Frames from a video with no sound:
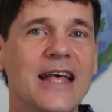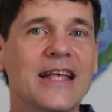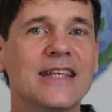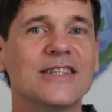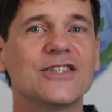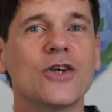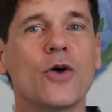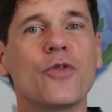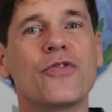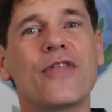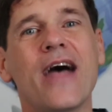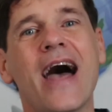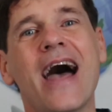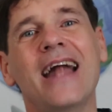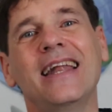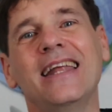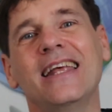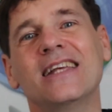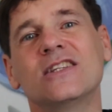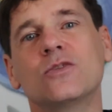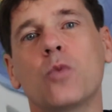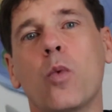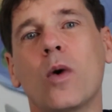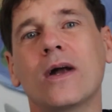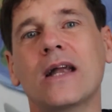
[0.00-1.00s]
So that
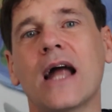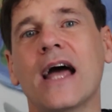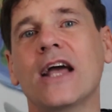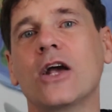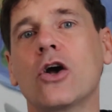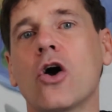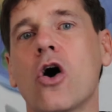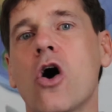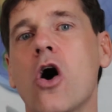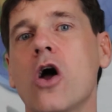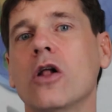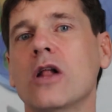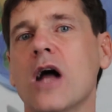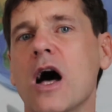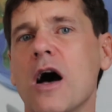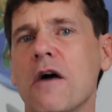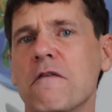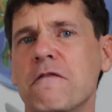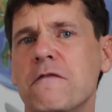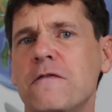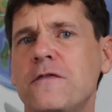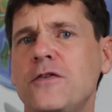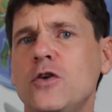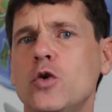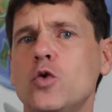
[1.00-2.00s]
is what I call
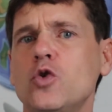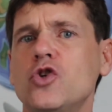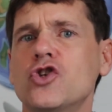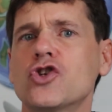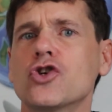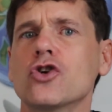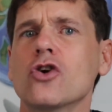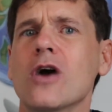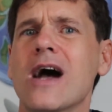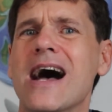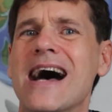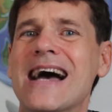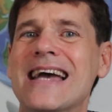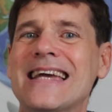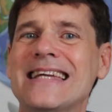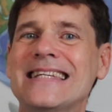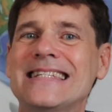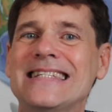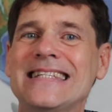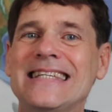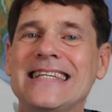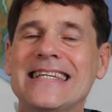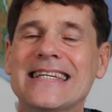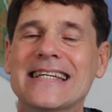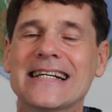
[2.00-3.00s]
a future
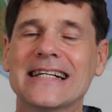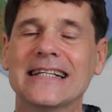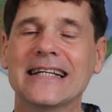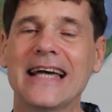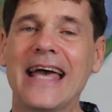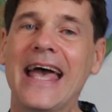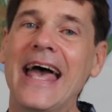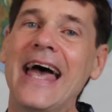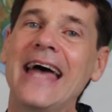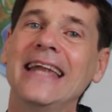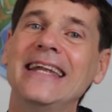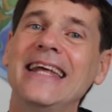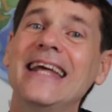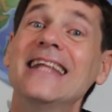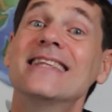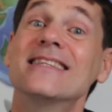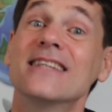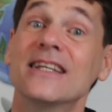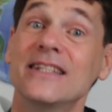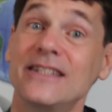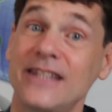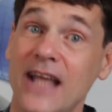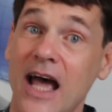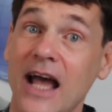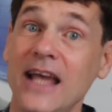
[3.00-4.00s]
idea, and it's
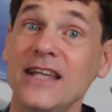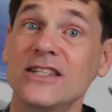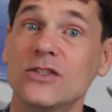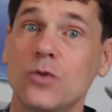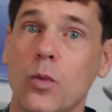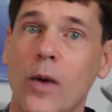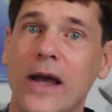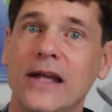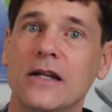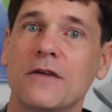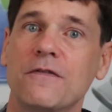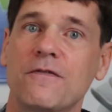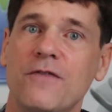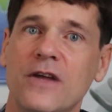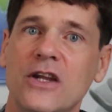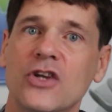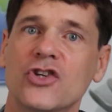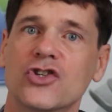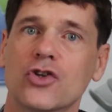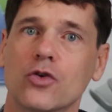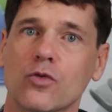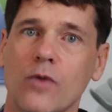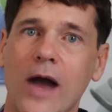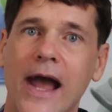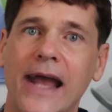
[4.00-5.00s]
a nice way to
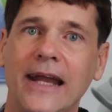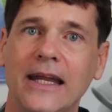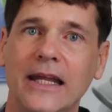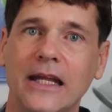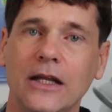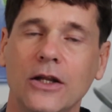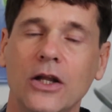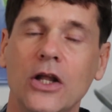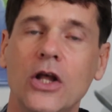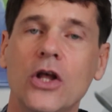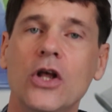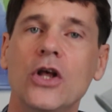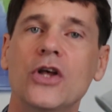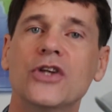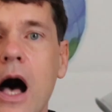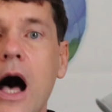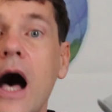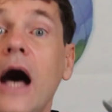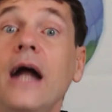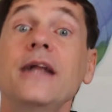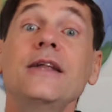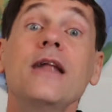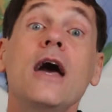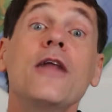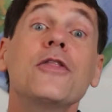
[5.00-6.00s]
finish a writing.
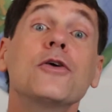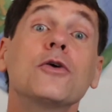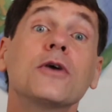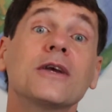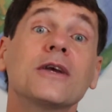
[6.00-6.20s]
Another